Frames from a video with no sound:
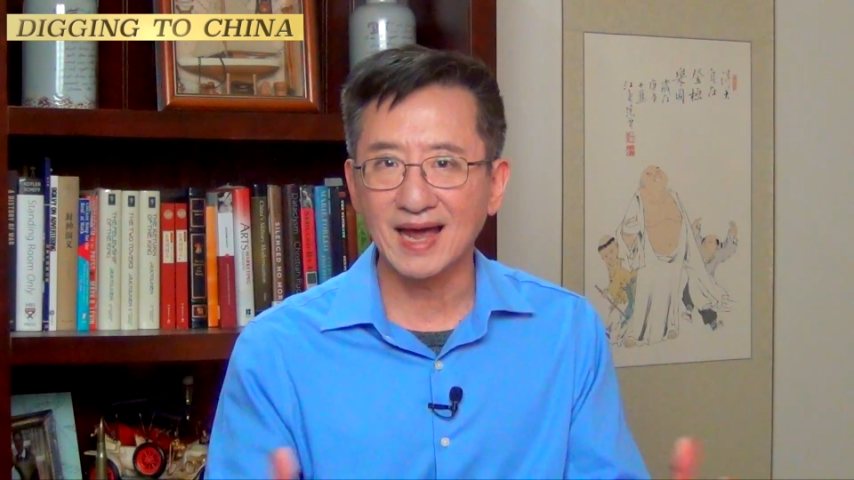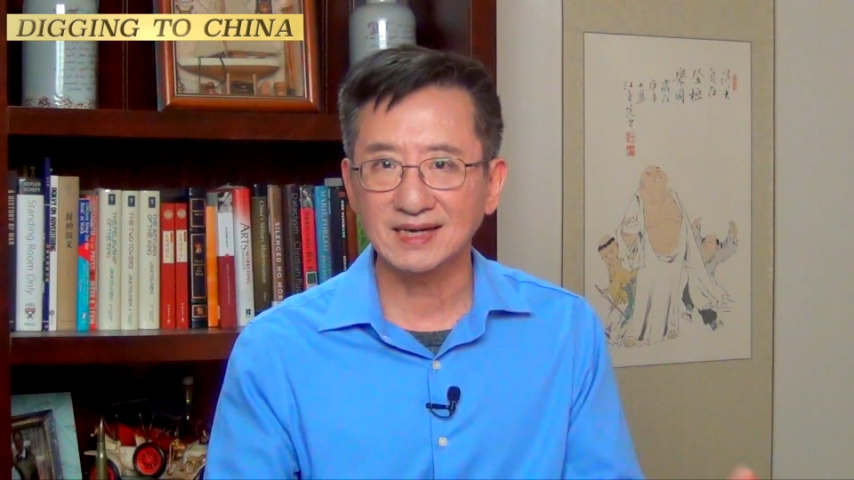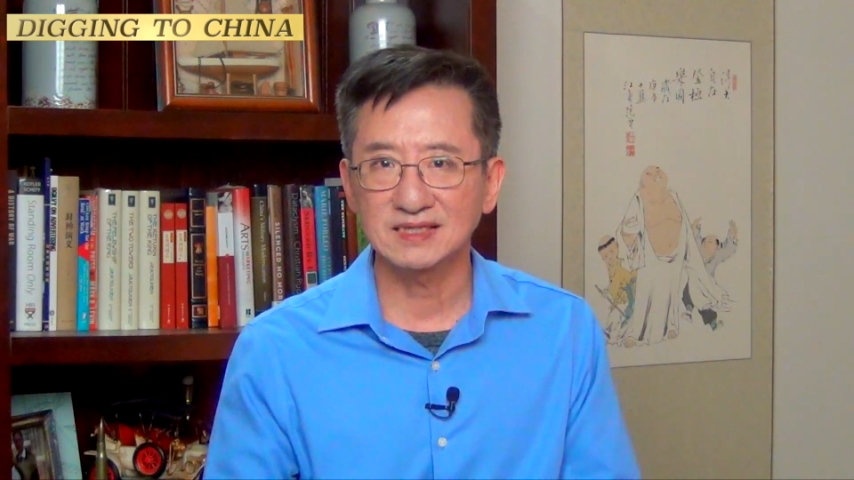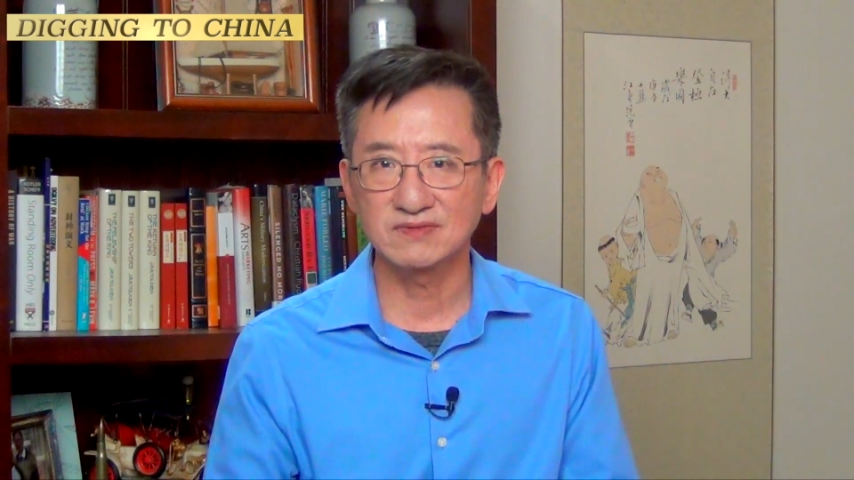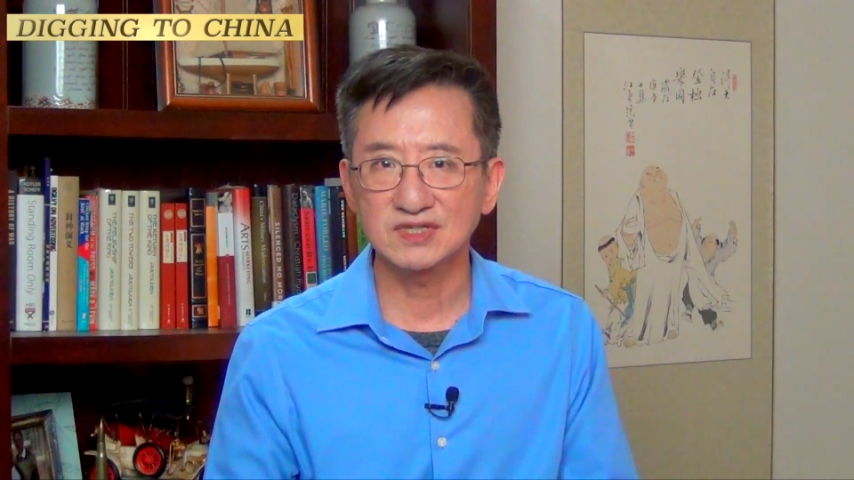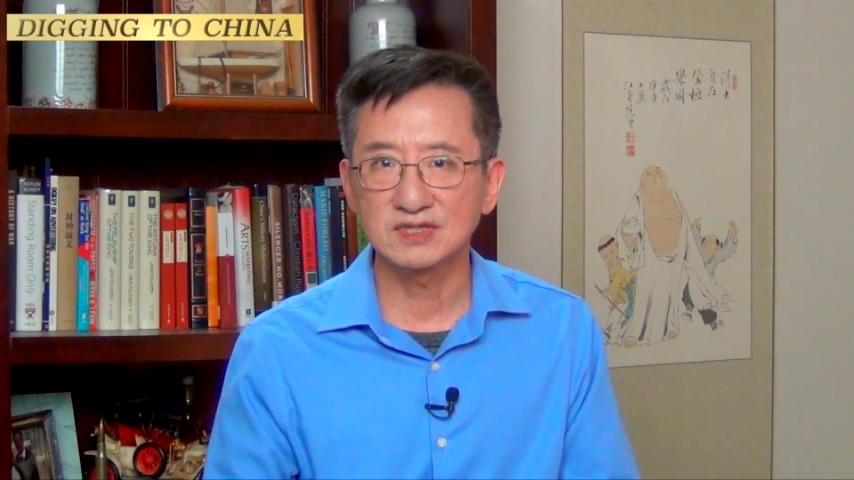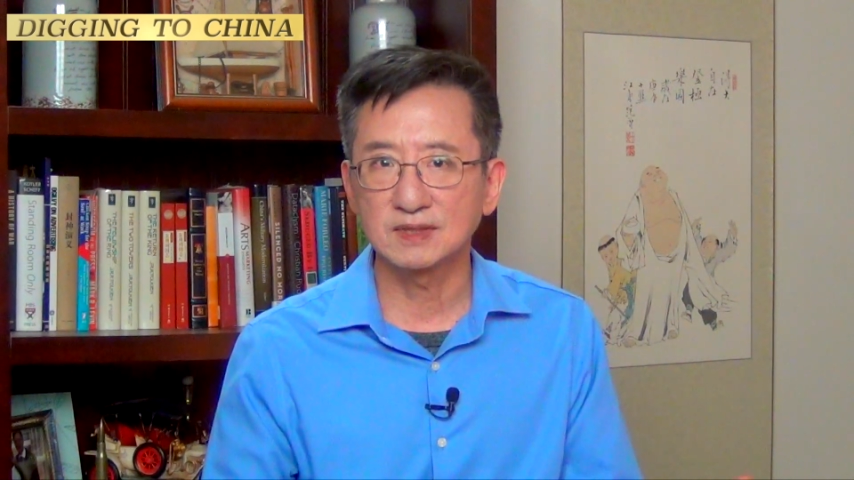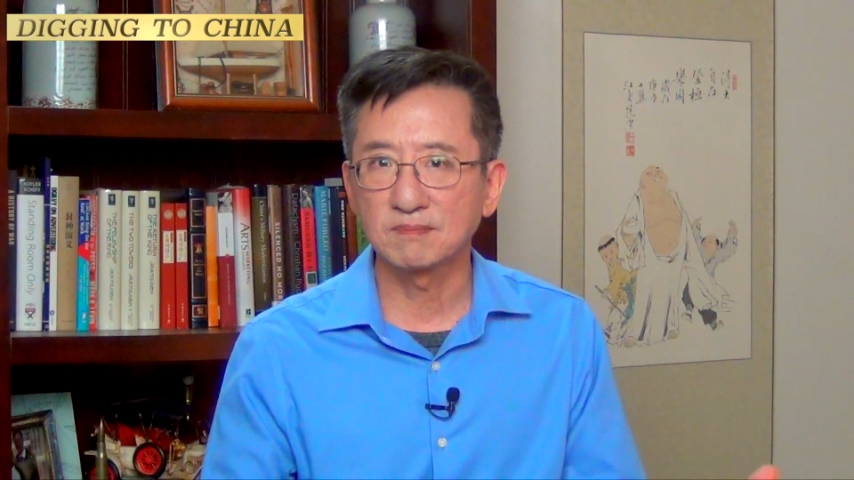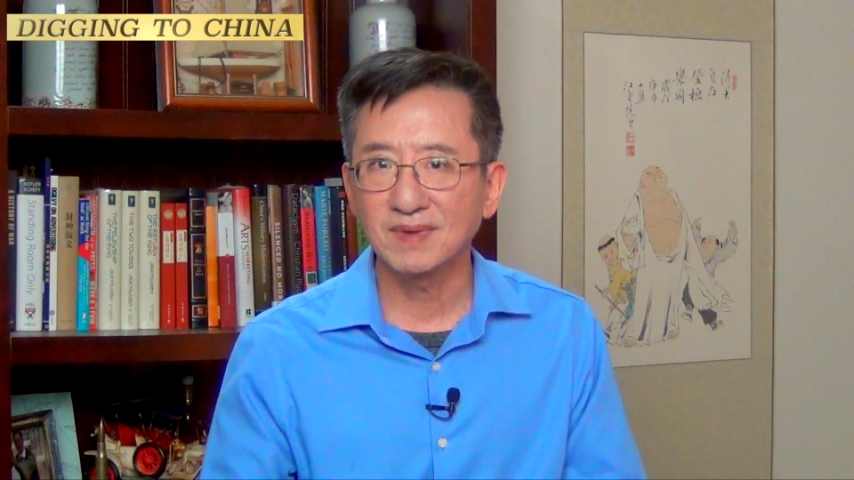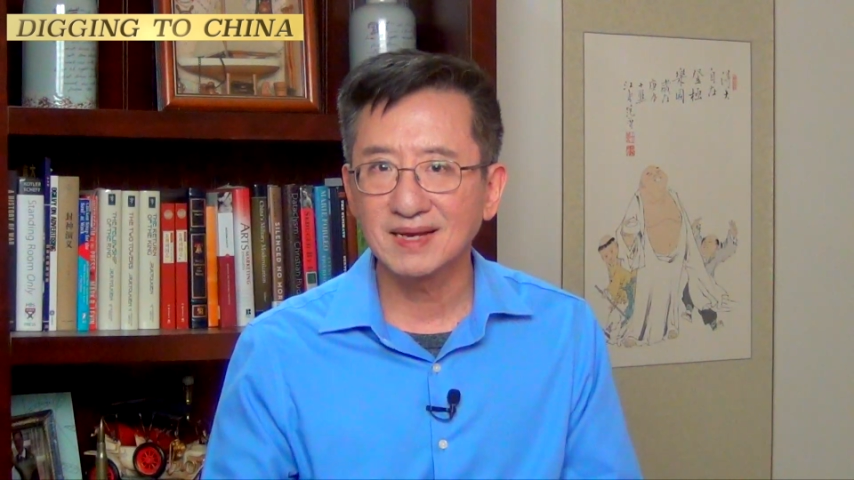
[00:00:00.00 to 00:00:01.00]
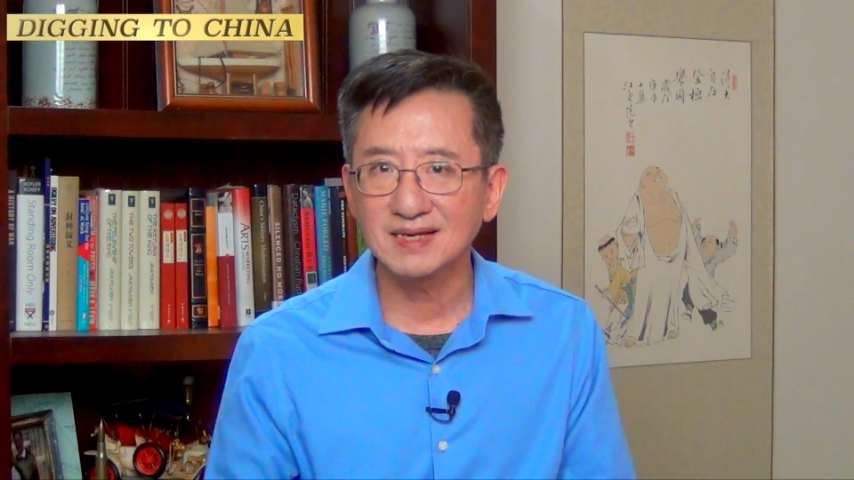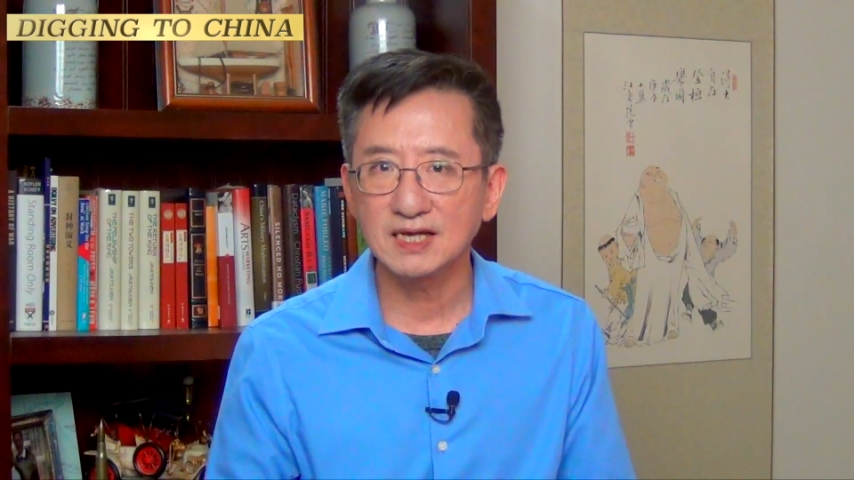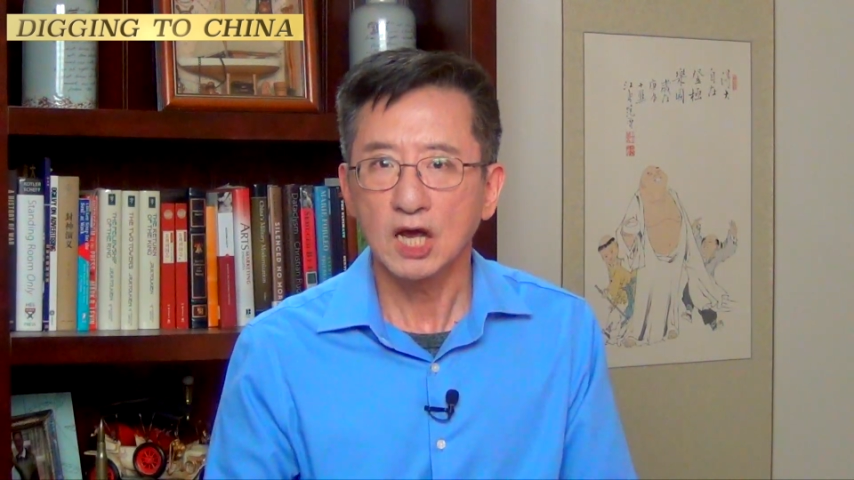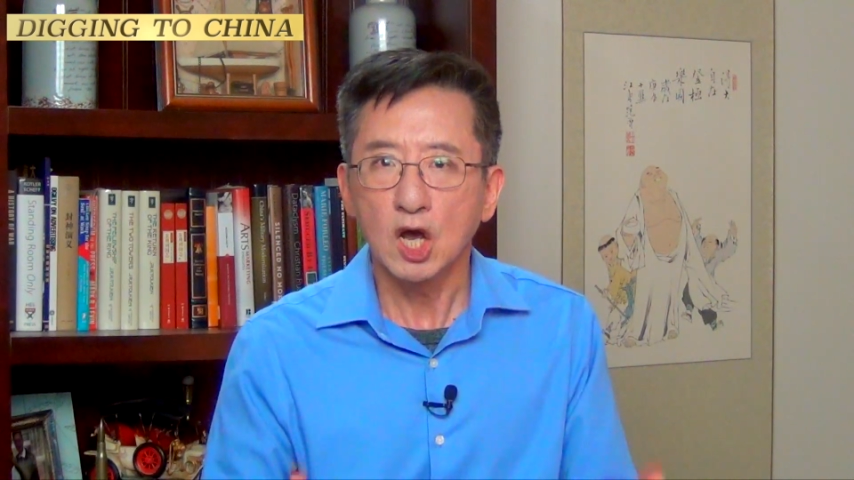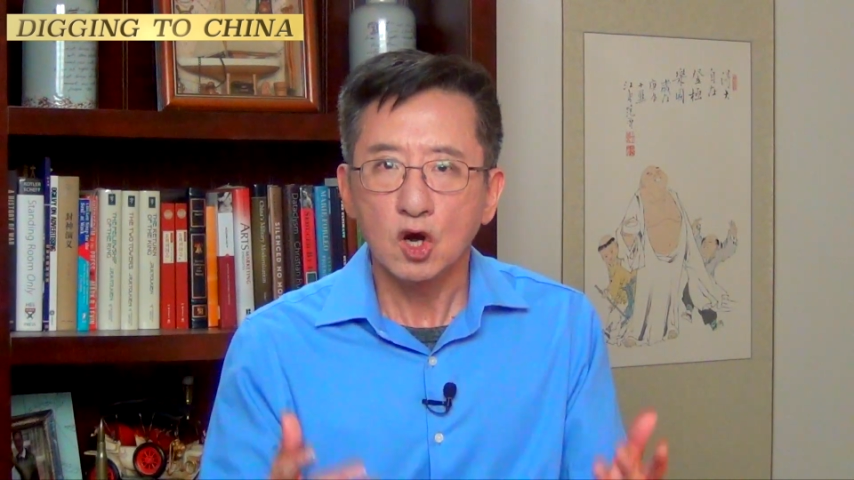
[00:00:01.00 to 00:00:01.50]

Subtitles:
activists demanding